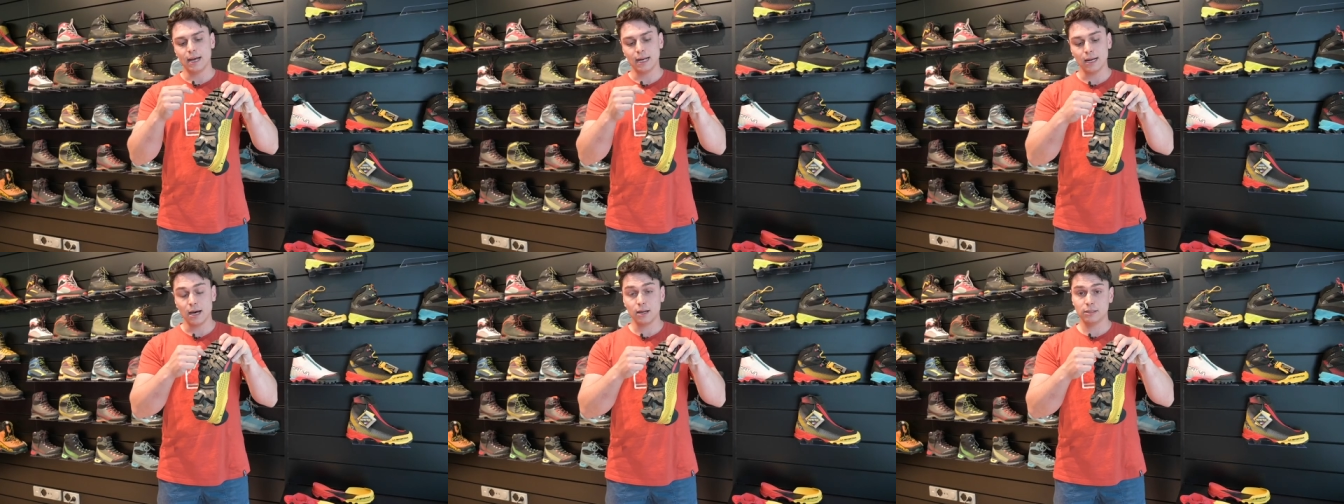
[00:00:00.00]
a
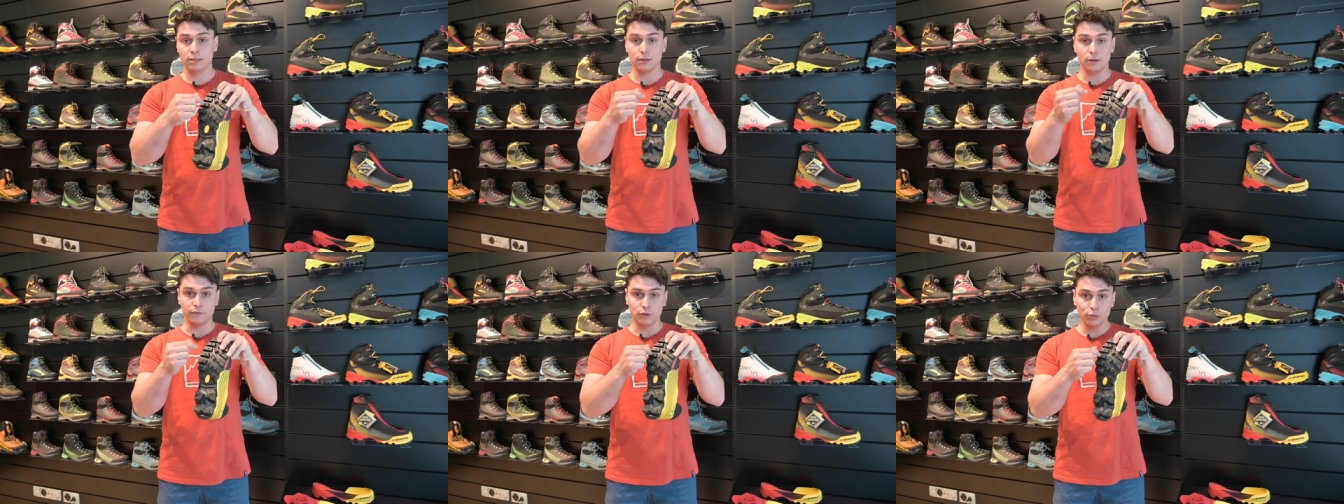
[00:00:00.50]
lot
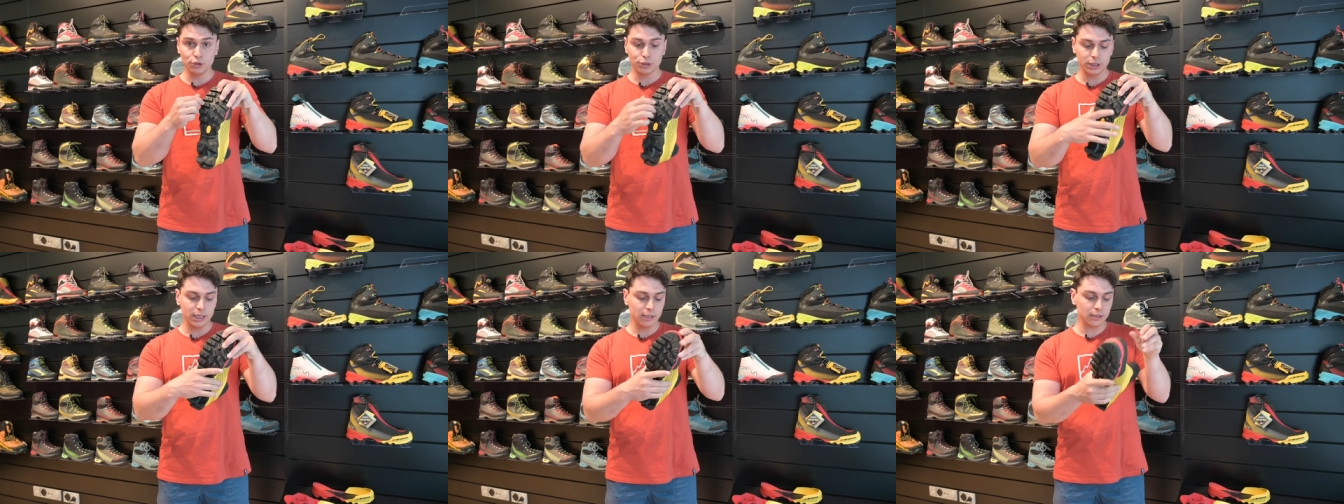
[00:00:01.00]
of
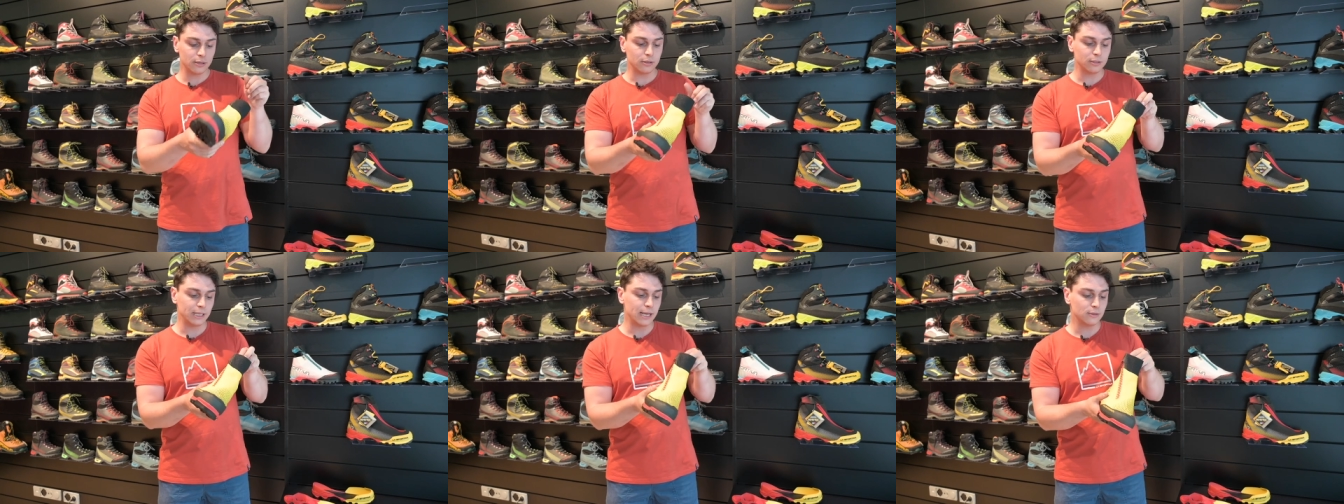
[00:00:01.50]
cushioning
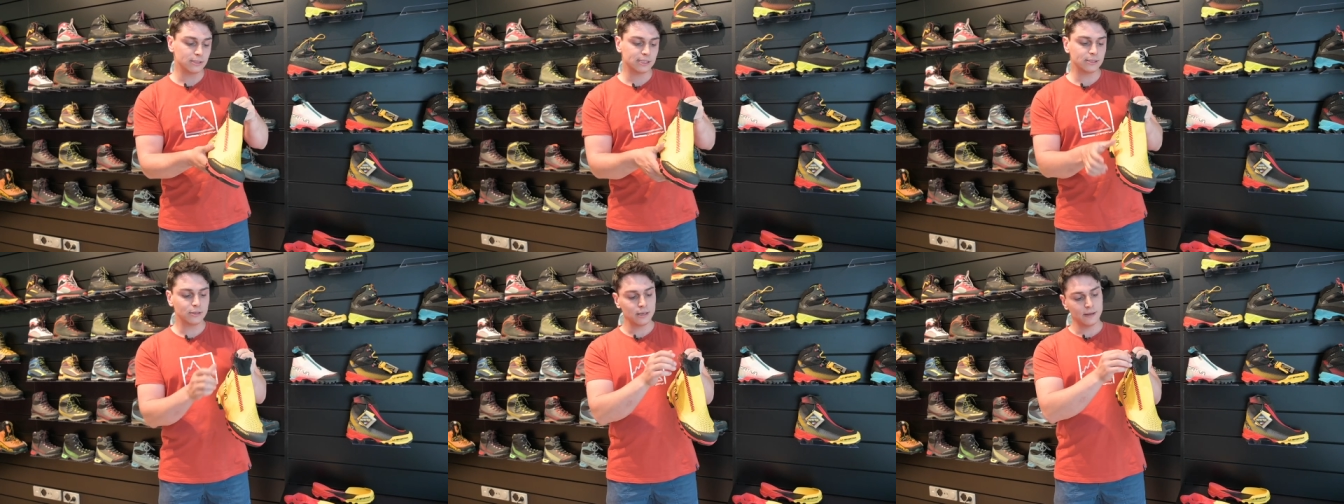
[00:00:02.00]
on the
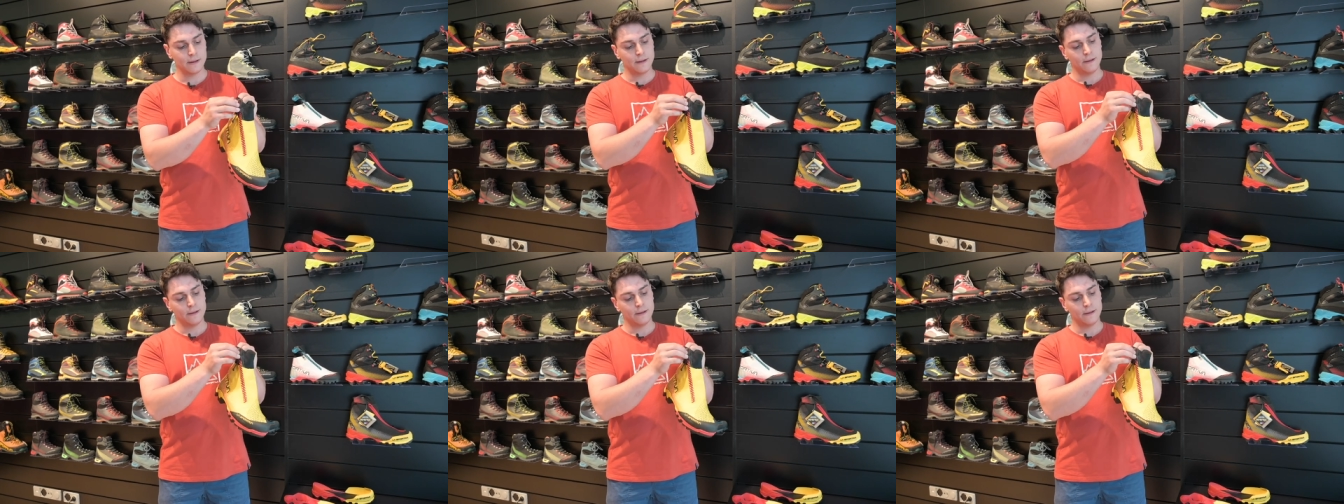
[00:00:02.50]
outsole.